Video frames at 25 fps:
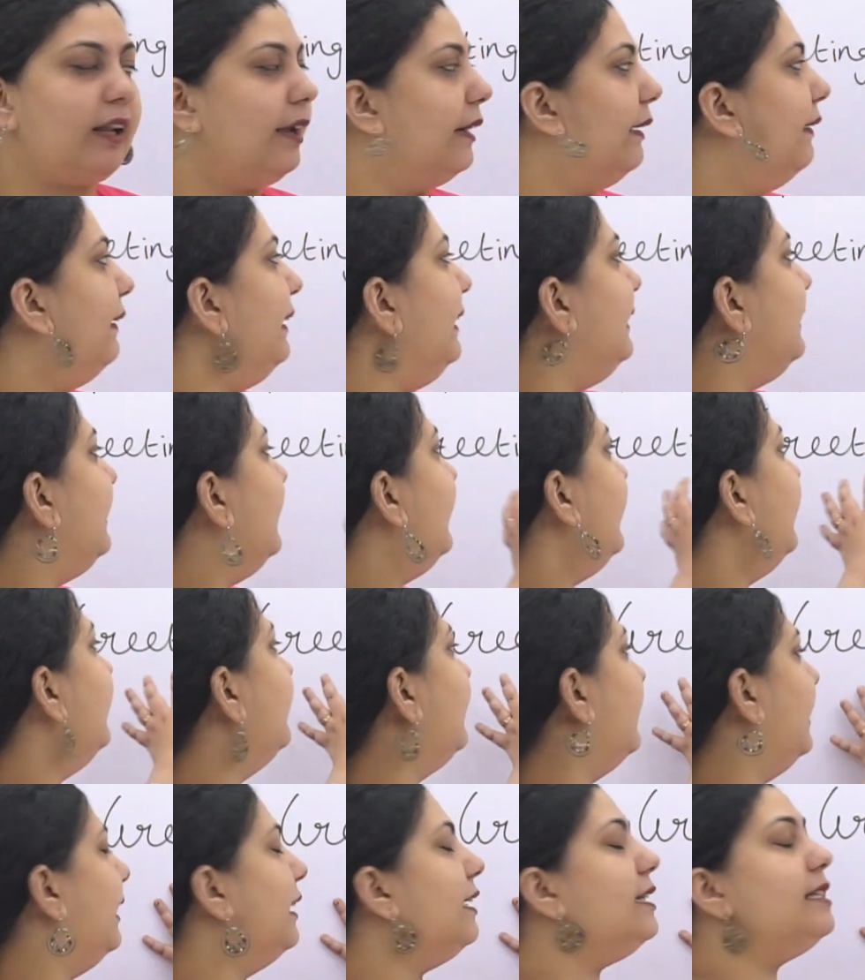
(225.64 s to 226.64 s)
greeting
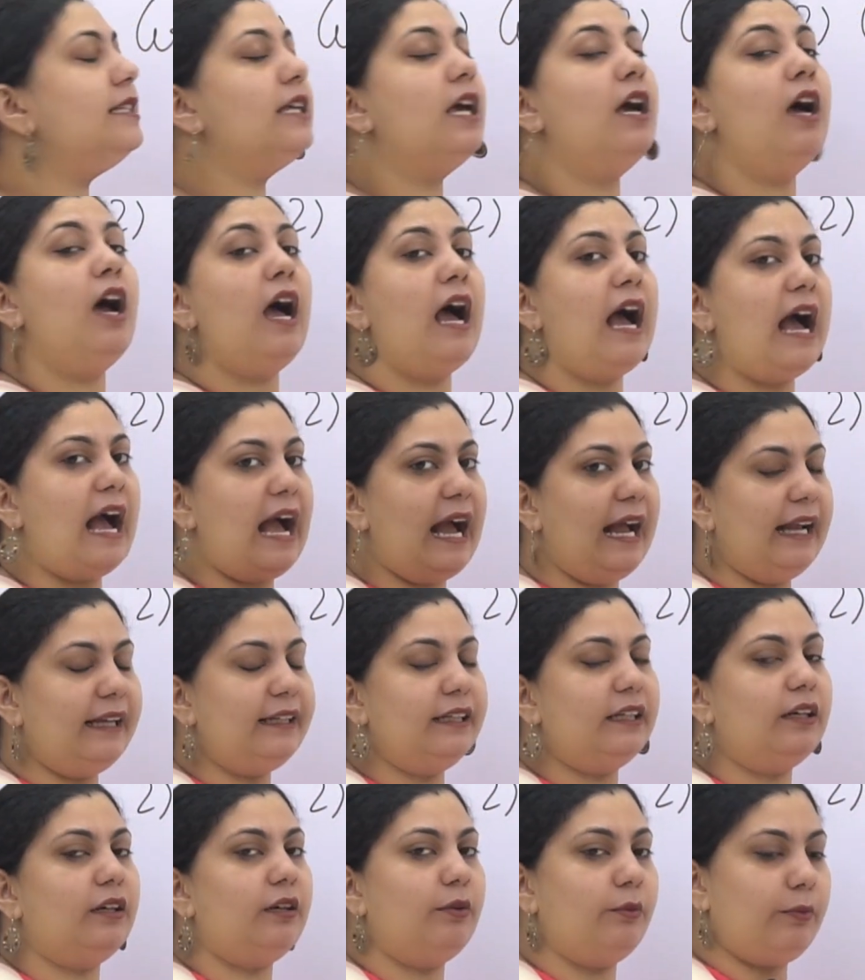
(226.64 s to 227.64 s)
in kids.
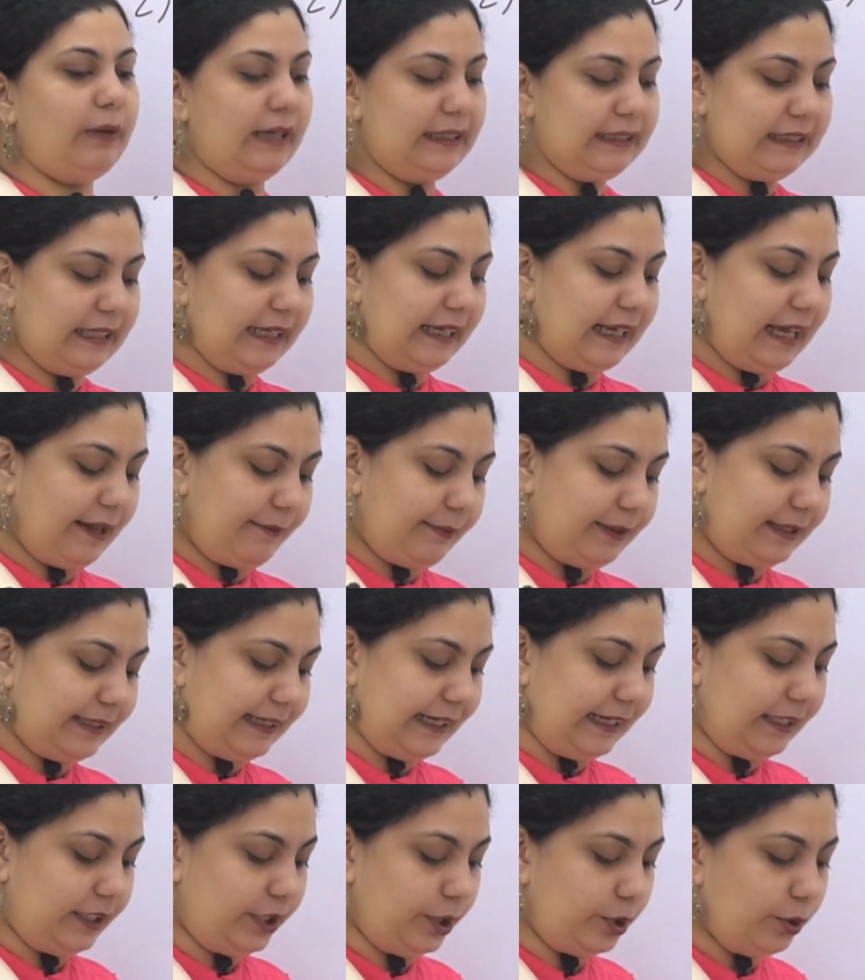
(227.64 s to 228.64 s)
And one thing I will
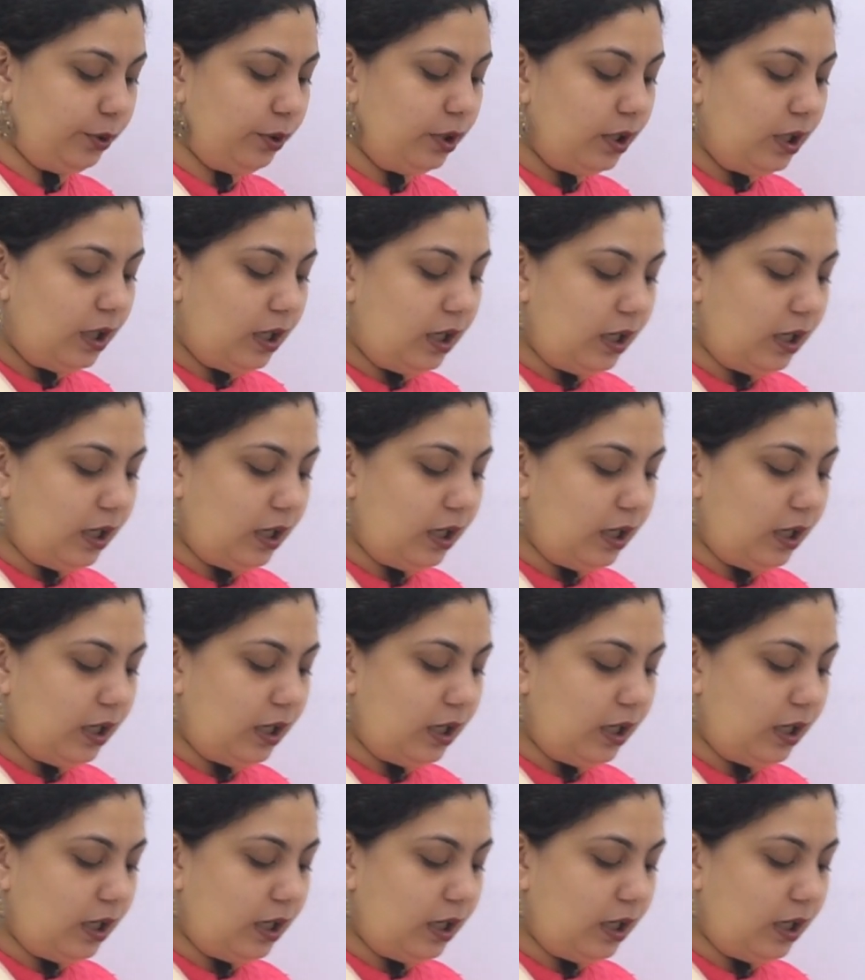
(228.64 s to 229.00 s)
tell you,